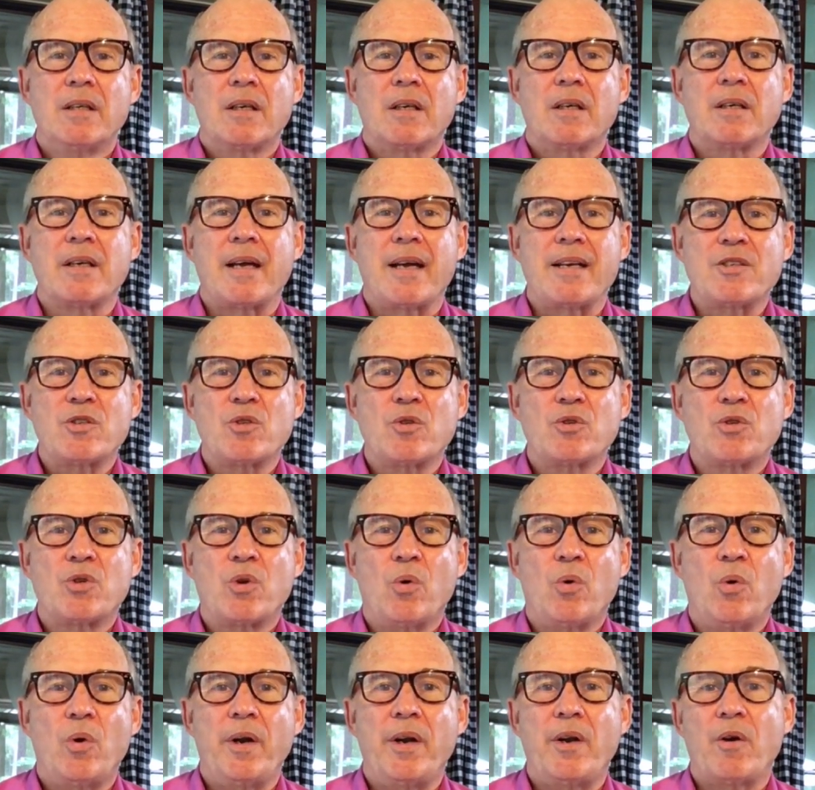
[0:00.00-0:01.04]
a nicer
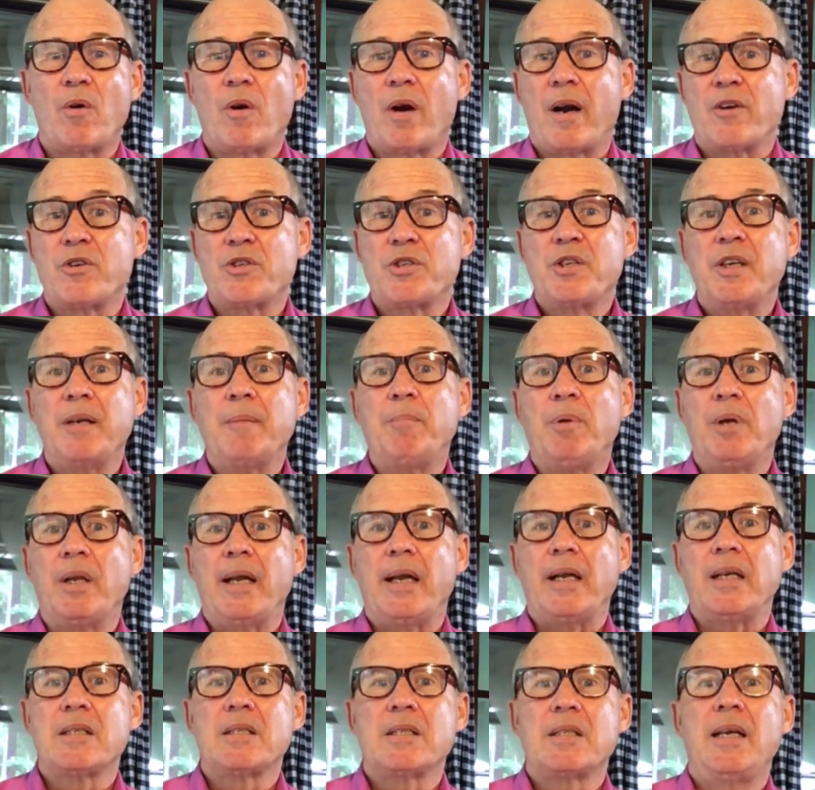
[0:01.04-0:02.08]
toy or our
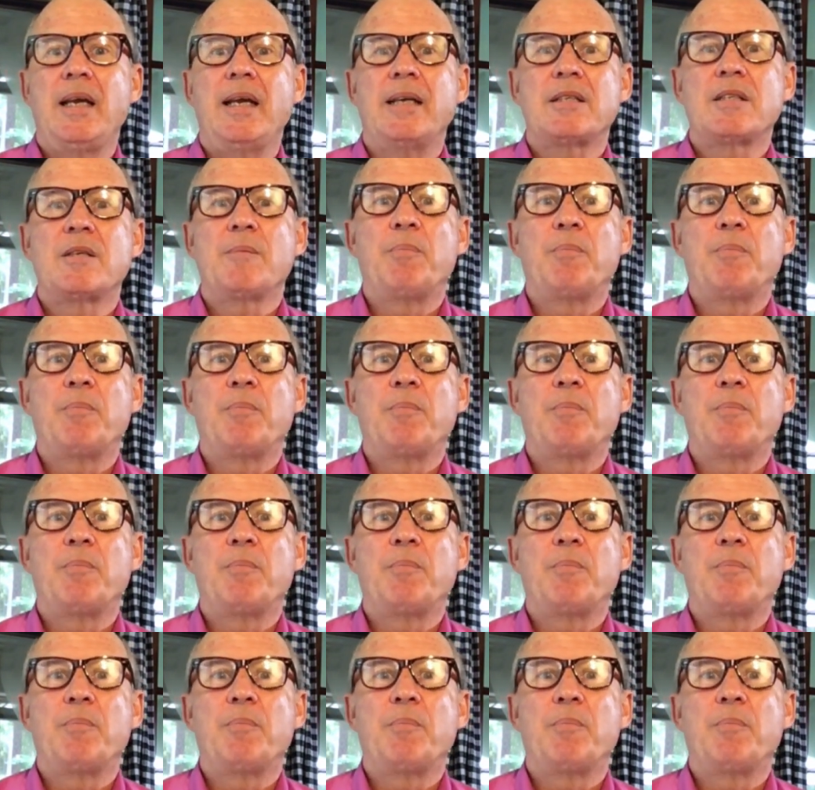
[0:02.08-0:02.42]
siblings get